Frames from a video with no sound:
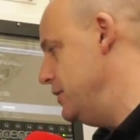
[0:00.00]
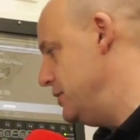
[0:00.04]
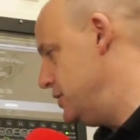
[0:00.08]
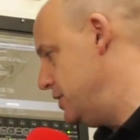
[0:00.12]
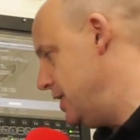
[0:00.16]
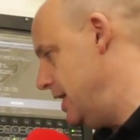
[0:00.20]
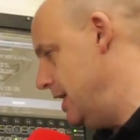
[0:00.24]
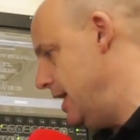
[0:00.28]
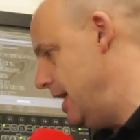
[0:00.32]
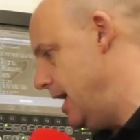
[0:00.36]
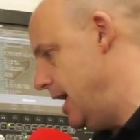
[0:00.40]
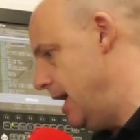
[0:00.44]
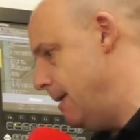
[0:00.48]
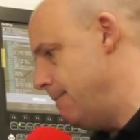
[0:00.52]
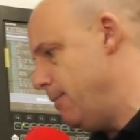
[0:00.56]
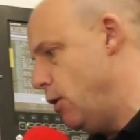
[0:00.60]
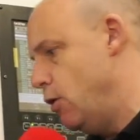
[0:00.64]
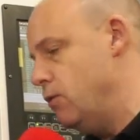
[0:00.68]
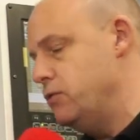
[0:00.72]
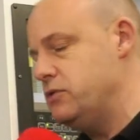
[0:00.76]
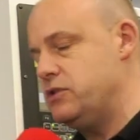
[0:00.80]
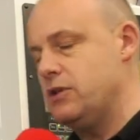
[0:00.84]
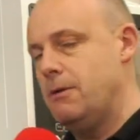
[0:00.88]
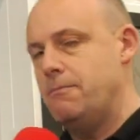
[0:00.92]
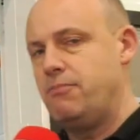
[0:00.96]
you see here, but
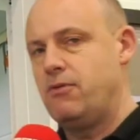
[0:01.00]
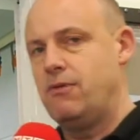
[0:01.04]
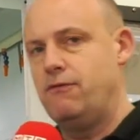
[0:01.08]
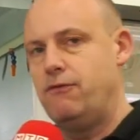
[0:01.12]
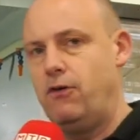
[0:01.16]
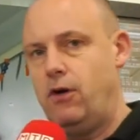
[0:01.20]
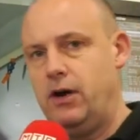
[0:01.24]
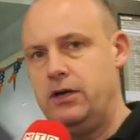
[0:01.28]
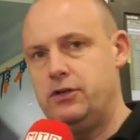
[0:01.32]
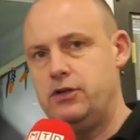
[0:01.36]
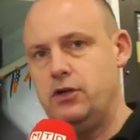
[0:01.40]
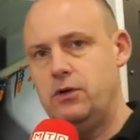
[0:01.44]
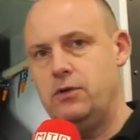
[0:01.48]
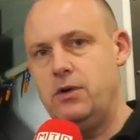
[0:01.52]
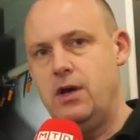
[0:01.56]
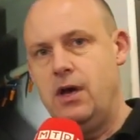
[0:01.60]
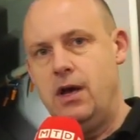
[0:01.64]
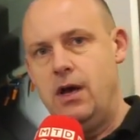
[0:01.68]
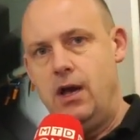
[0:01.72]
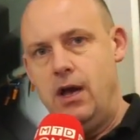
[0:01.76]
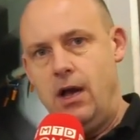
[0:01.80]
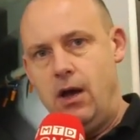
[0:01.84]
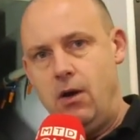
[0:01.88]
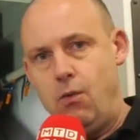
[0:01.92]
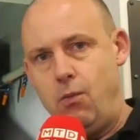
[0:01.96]
also provide you
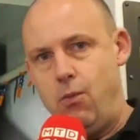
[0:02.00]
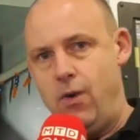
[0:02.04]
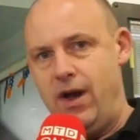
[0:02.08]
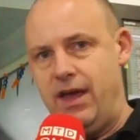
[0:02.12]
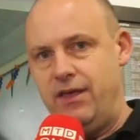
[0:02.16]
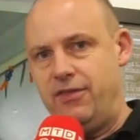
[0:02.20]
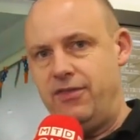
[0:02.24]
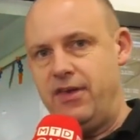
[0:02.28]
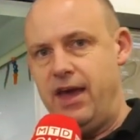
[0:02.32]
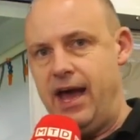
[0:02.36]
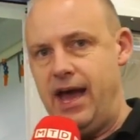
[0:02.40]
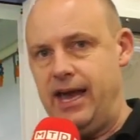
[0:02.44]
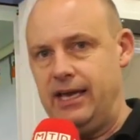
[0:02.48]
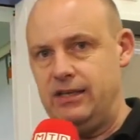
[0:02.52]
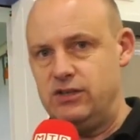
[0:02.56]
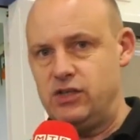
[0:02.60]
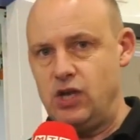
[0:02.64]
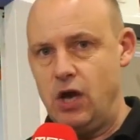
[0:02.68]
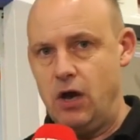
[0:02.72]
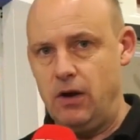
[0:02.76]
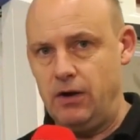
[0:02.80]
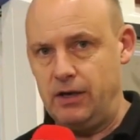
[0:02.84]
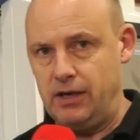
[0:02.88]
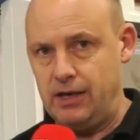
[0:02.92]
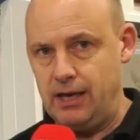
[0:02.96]
with a
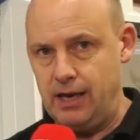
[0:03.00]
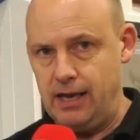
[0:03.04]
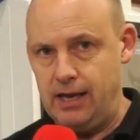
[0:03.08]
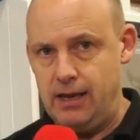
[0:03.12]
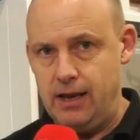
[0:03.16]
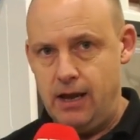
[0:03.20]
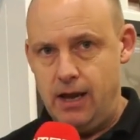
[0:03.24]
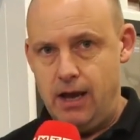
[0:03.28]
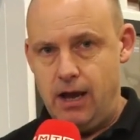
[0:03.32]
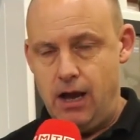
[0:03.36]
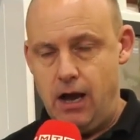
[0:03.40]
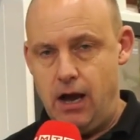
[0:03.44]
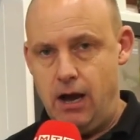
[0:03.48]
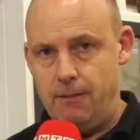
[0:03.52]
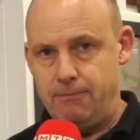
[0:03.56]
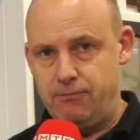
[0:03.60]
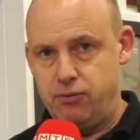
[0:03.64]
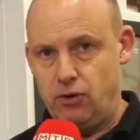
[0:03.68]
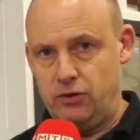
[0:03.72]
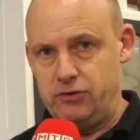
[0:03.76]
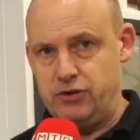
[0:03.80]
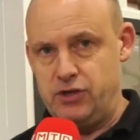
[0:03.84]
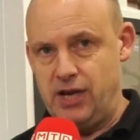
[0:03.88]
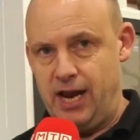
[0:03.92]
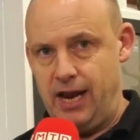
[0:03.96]
turnkey uh,
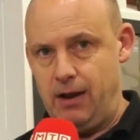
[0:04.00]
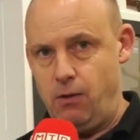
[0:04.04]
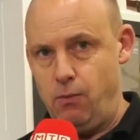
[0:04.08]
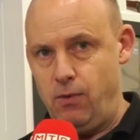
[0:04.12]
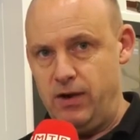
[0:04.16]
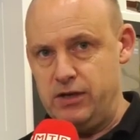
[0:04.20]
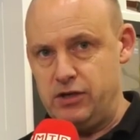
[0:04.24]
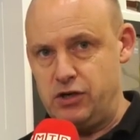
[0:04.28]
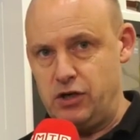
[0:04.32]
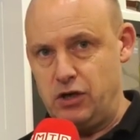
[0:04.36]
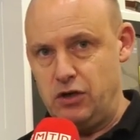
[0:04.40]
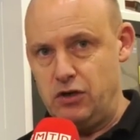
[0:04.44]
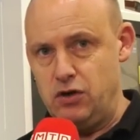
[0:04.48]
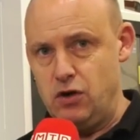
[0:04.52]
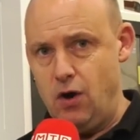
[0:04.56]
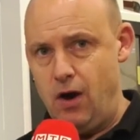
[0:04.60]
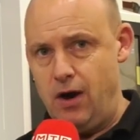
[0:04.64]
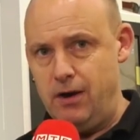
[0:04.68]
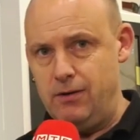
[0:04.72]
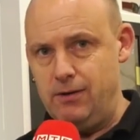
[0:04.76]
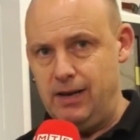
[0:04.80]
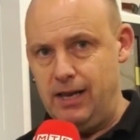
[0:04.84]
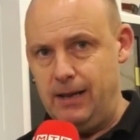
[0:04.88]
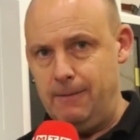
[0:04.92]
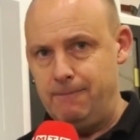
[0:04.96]
project, which can not
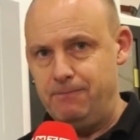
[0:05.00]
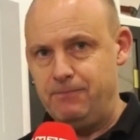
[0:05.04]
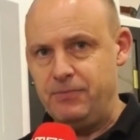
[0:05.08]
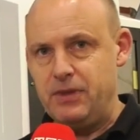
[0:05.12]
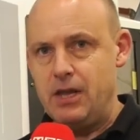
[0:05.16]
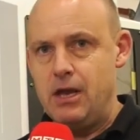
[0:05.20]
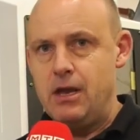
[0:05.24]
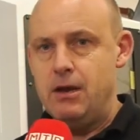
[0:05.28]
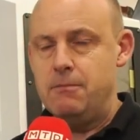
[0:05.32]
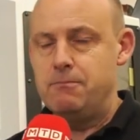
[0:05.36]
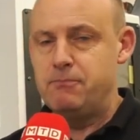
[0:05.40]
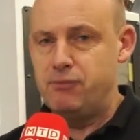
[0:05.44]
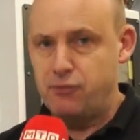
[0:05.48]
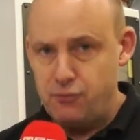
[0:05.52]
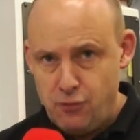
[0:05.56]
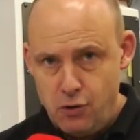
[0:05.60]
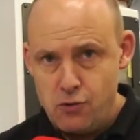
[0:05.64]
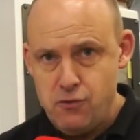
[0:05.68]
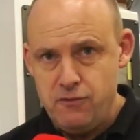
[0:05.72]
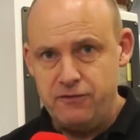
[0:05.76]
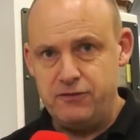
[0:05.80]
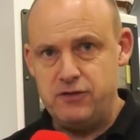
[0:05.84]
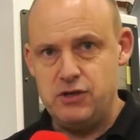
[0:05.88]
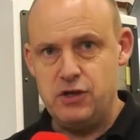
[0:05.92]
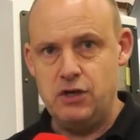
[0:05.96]
only
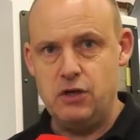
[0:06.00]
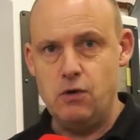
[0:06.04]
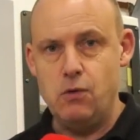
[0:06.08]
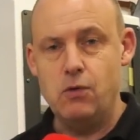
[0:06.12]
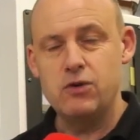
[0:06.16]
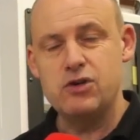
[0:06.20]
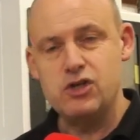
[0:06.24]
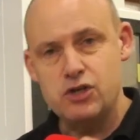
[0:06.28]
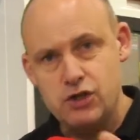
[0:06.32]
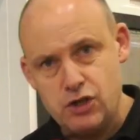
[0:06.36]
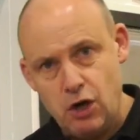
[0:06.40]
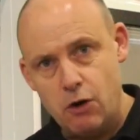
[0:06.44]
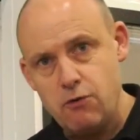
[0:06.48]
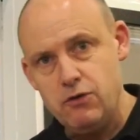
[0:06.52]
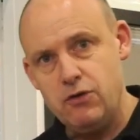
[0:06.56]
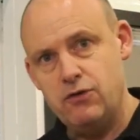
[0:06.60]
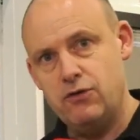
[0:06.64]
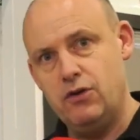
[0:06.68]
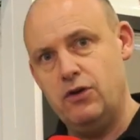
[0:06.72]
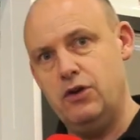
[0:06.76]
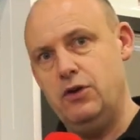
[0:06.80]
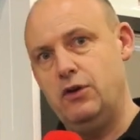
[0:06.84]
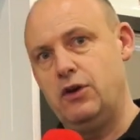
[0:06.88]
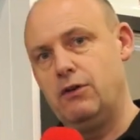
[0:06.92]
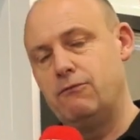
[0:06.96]
prove to you or show you
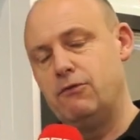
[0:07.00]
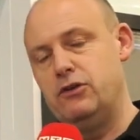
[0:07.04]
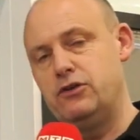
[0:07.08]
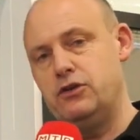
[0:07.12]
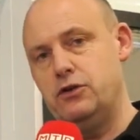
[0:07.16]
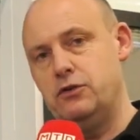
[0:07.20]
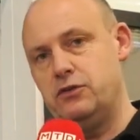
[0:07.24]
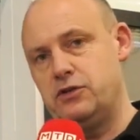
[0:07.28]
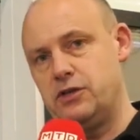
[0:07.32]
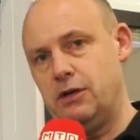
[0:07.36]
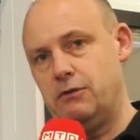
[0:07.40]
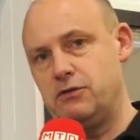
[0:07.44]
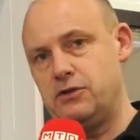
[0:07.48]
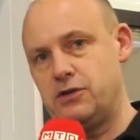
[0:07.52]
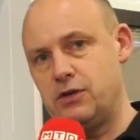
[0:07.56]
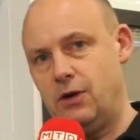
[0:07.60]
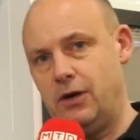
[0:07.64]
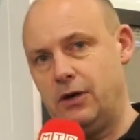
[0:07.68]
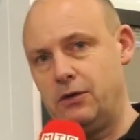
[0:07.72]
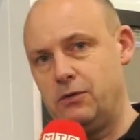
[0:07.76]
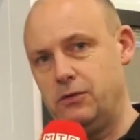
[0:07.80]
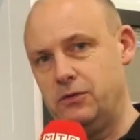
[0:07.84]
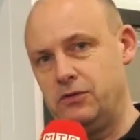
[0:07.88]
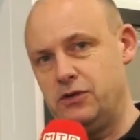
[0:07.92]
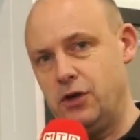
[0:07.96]
that you can reduce those
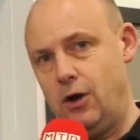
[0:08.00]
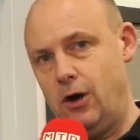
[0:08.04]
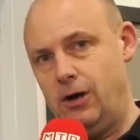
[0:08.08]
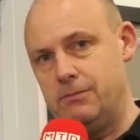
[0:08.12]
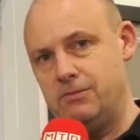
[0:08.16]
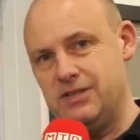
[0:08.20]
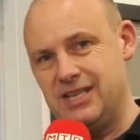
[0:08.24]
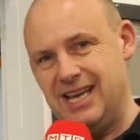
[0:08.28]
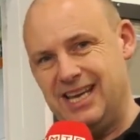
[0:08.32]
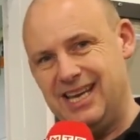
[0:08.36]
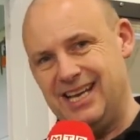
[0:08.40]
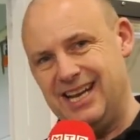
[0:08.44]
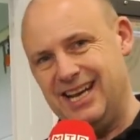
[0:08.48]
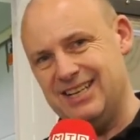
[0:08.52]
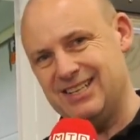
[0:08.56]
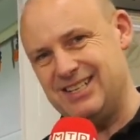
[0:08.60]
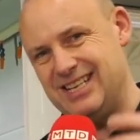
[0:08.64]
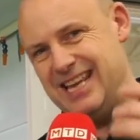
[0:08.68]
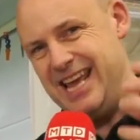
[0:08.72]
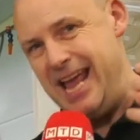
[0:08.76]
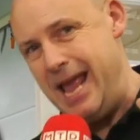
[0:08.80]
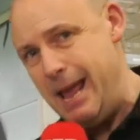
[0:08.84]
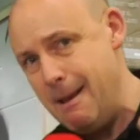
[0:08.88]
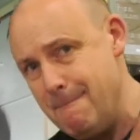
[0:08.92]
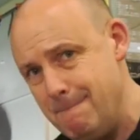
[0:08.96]
cycle times, they can
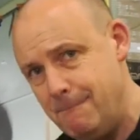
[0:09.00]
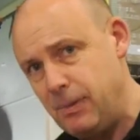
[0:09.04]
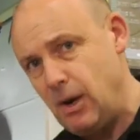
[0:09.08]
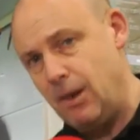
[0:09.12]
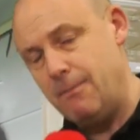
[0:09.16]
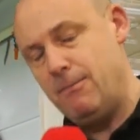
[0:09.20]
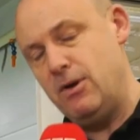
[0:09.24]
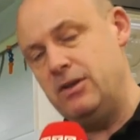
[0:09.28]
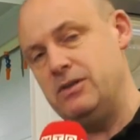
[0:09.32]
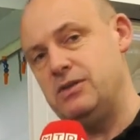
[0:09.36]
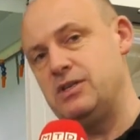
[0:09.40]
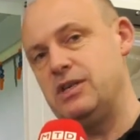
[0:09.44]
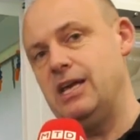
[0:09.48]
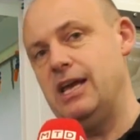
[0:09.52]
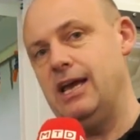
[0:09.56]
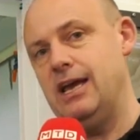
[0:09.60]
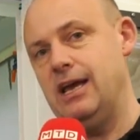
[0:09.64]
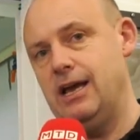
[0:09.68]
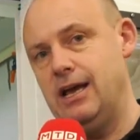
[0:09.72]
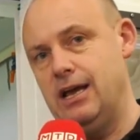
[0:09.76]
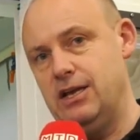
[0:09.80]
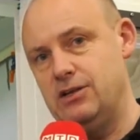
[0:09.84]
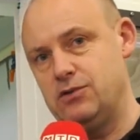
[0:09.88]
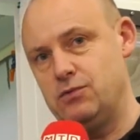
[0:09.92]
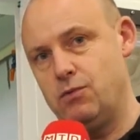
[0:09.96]
actually implement it
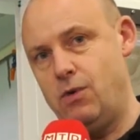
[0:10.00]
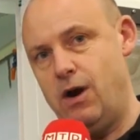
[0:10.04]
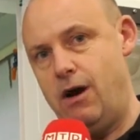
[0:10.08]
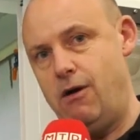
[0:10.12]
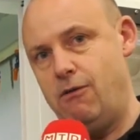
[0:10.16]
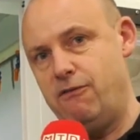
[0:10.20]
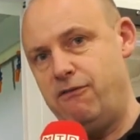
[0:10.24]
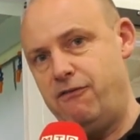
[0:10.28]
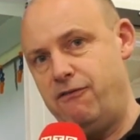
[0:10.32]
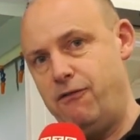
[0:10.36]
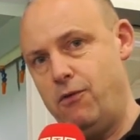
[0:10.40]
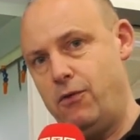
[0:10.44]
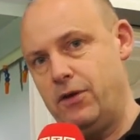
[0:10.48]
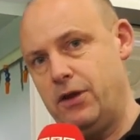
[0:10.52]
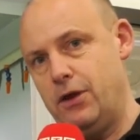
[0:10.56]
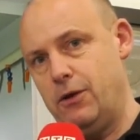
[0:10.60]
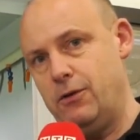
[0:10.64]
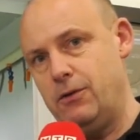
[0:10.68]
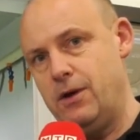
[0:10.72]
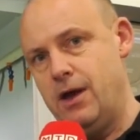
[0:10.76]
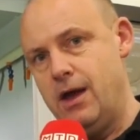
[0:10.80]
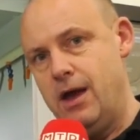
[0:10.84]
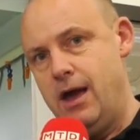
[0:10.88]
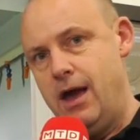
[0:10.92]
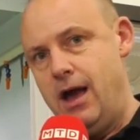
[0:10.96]
as well for
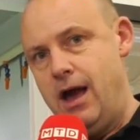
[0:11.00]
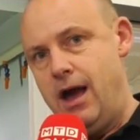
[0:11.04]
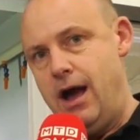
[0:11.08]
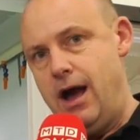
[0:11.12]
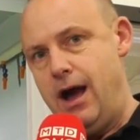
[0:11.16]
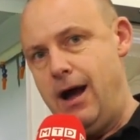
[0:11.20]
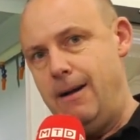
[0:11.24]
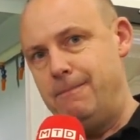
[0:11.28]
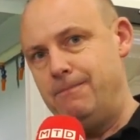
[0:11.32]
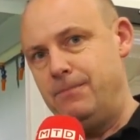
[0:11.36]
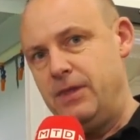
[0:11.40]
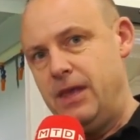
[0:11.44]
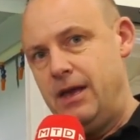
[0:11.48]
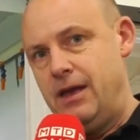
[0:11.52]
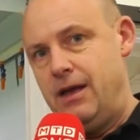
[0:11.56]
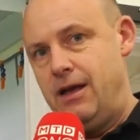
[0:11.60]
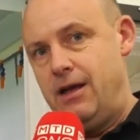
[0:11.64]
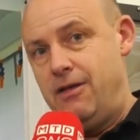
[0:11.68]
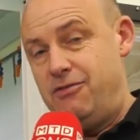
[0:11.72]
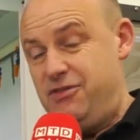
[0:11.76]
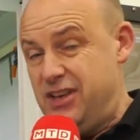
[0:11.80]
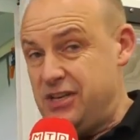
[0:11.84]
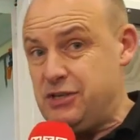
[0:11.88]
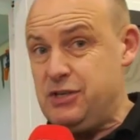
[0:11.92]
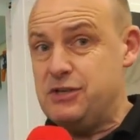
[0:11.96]
you. Um,
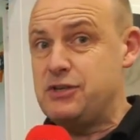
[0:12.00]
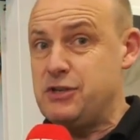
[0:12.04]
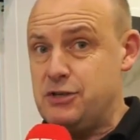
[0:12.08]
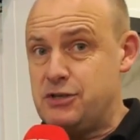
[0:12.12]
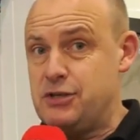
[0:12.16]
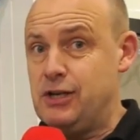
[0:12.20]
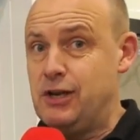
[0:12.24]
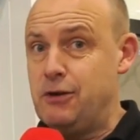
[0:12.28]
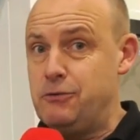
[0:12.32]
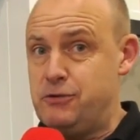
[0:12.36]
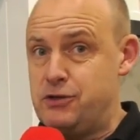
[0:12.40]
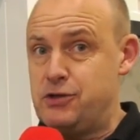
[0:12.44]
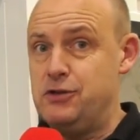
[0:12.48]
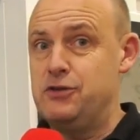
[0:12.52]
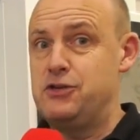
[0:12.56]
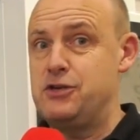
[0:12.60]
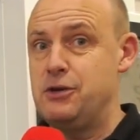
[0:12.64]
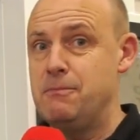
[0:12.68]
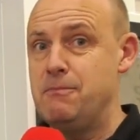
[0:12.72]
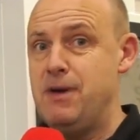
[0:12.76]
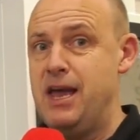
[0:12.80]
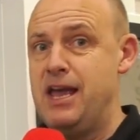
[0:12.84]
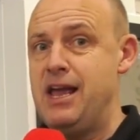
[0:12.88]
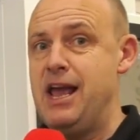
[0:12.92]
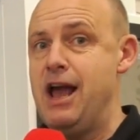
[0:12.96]
this is a solution
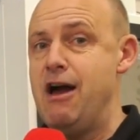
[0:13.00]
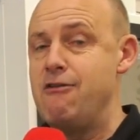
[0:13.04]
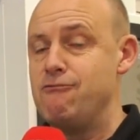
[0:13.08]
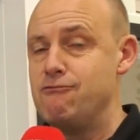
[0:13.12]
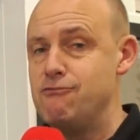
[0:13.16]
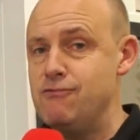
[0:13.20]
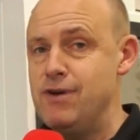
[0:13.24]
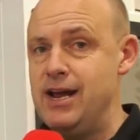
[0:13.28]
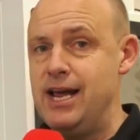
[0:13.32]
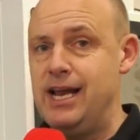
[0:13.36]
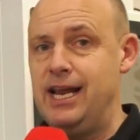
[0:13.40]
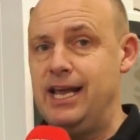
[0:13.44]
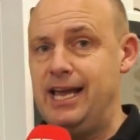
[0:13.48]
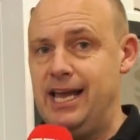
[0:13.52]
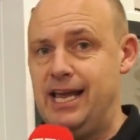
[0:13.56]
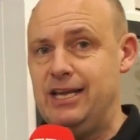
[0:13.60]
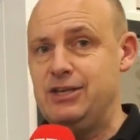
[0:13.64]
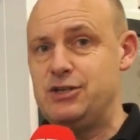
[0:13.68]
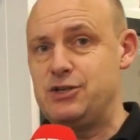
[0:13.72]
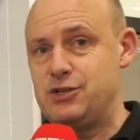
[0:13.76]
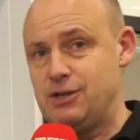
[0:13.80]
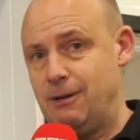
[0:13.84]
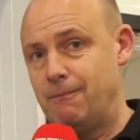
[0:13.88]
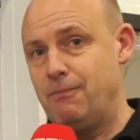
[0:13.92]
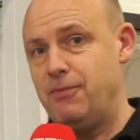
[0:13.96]
to me, really
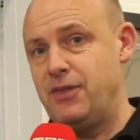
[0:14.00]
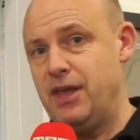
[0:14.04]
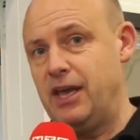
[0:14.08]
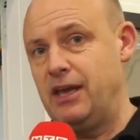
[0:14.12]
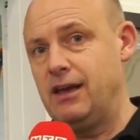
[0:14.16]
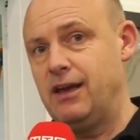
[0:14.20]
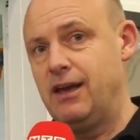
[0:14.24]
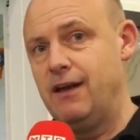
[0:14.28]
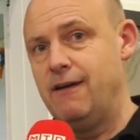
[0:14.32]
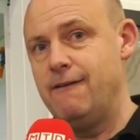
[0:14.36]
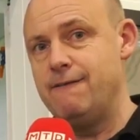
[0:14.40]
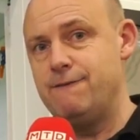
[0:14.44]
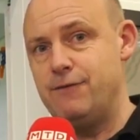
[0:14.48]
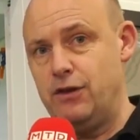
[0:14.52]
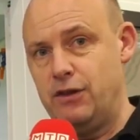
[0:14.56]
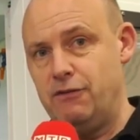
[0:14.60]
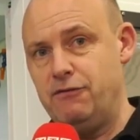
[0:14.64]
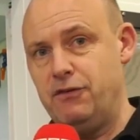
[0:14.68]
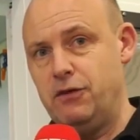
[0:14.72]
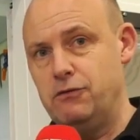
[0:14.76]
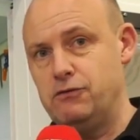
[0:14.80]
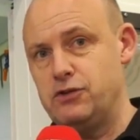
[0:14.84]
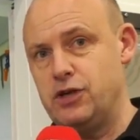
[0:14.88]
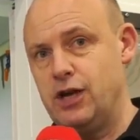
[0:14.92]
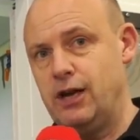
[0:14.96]
is something for the
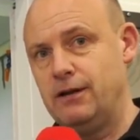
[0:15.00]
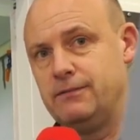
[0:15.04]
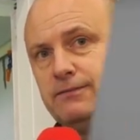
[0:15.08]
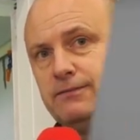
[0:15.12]
future.